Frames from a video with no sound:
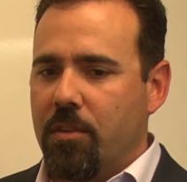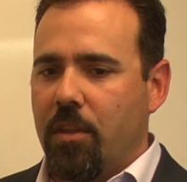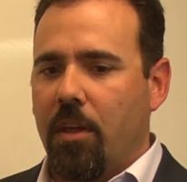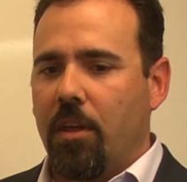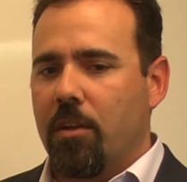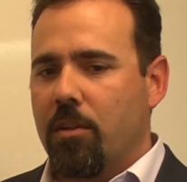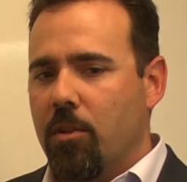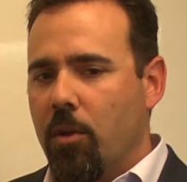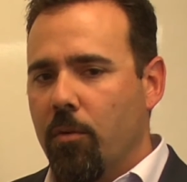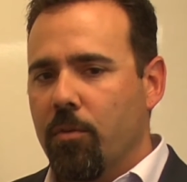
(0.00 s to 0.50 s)

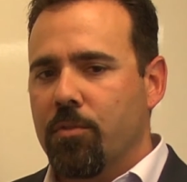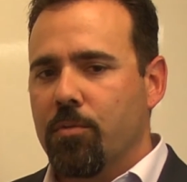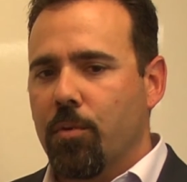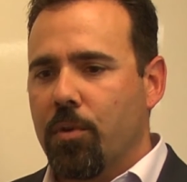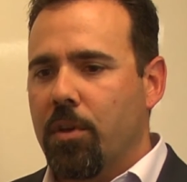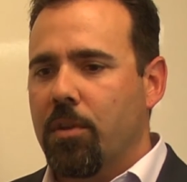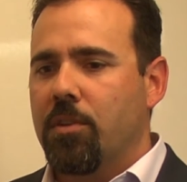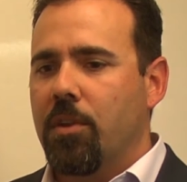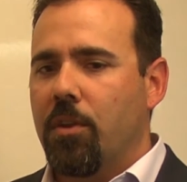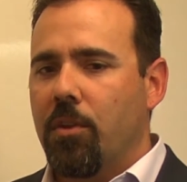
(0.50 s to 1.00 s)
that Clovis will
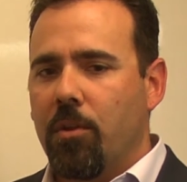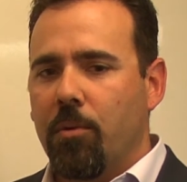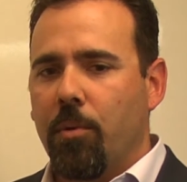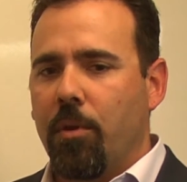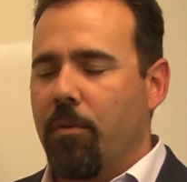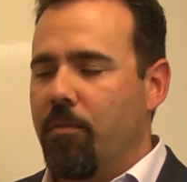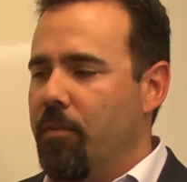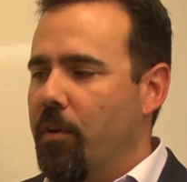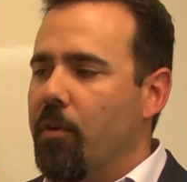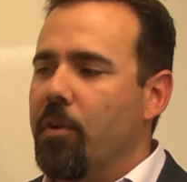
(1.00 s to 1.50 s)
continue to be
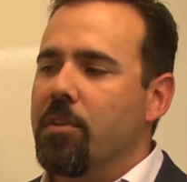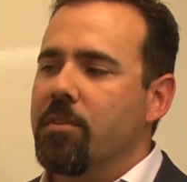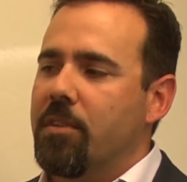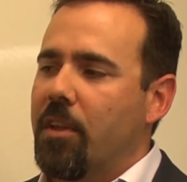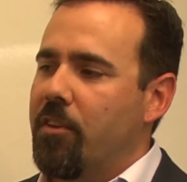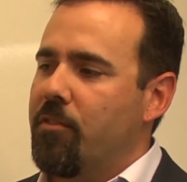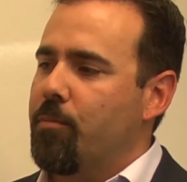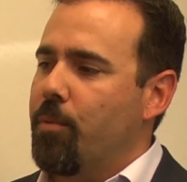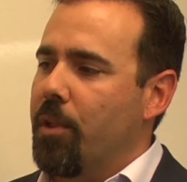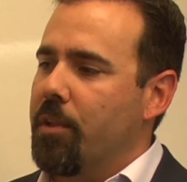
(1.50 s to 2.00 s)
a very
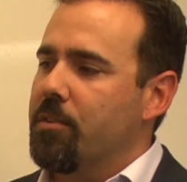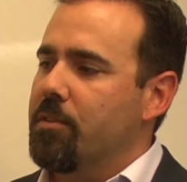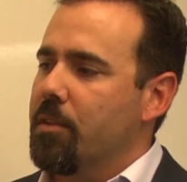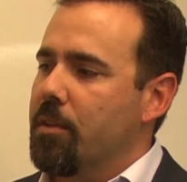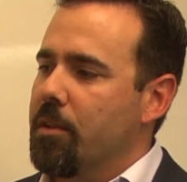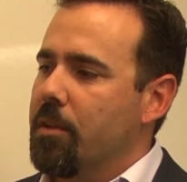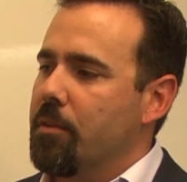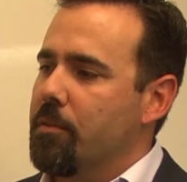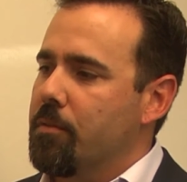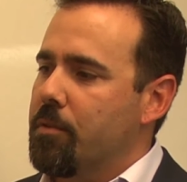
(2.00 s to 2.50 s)
safe place to
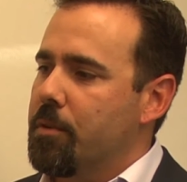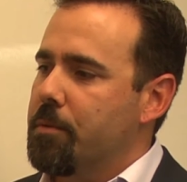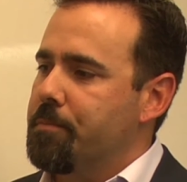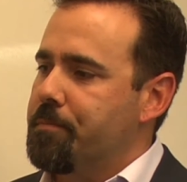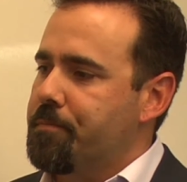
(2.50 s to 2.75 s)
live.